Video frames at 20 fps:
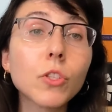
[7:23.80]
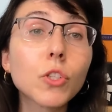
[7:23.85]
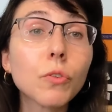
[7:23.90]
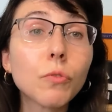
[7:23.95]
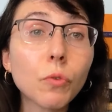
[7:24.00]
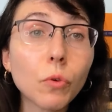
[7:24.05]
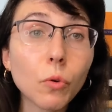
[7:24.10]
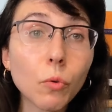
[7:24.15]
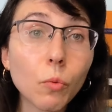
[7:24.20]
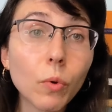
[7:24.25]
So
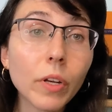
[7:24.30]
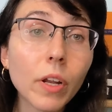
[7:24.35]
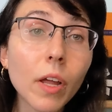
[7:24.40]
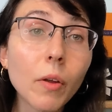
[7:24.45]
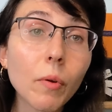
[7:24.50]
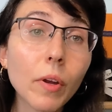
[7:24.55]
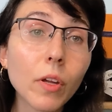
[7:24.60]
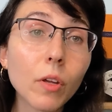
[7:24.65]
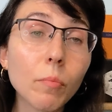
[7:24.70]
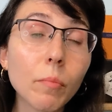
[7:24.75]
for what I
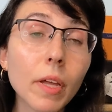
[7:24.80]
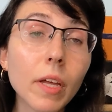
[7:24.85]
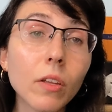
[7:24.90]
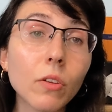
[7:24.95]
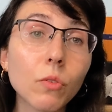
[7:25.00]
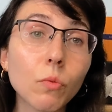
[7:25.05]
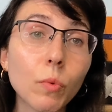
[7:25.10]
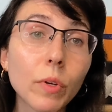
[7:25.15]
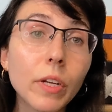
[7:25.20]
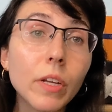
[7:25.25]

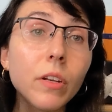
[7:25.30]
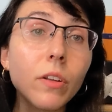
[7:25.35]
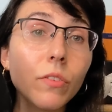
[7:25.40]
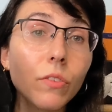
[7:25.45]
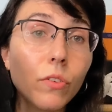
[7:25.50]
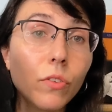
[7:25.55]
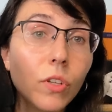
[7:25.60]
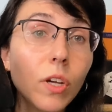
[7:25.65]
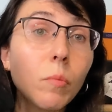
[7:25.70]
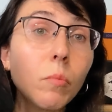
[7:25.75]
recommend when it is
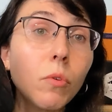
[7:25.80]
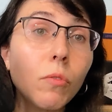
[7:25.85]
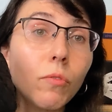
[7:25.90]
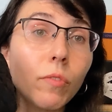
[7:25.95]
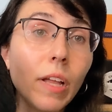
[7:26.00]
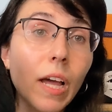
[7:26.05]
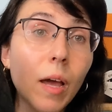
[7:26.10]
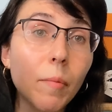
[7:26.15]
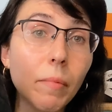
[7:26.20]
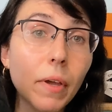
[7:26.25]
a double
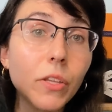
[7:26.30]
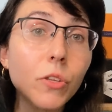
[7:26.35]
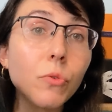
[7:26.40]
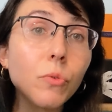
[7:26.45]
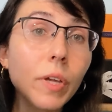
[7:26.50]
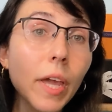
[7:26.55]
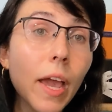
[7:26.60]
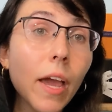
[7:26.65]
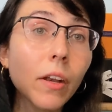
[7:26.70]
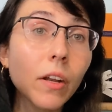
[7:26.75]
flap and you
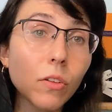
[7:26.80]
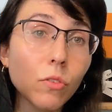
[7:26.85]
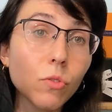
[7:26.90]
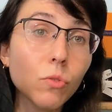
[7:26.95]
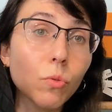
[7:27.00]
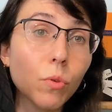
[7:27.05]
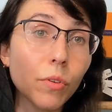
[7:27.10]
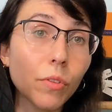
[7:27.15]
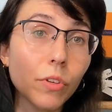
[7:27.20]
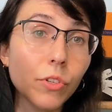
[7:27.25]
cannot
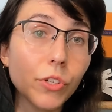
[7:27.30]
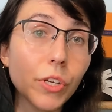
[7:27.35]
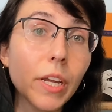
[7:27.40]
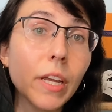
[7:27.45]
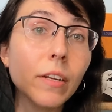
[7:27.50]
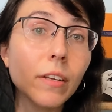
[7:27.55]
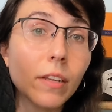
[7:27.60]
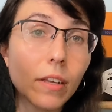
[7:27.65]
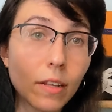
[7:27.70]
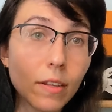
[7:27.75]
store the
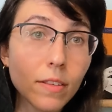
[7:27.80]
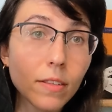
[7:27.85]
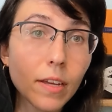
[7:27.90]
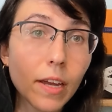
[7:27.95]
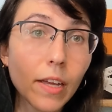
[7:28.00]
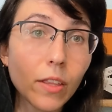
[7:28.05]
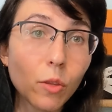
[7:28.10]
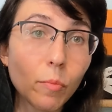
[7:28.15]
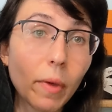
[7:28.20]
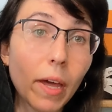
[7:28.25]
chain
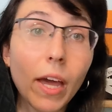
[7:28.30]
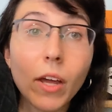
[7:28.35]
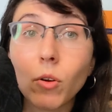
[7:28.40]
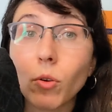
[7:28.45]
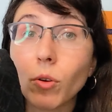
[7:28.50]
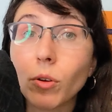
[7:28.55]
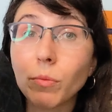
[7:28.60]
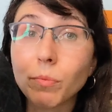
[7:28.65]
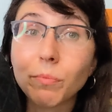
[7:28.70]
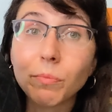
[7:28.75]
inside the bag
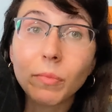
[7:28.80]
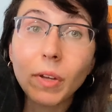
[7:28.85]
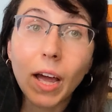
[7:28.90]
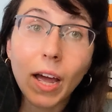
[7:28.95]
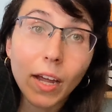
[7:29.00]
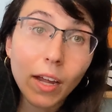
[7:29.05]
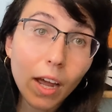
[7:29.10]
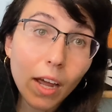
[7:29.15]
or I,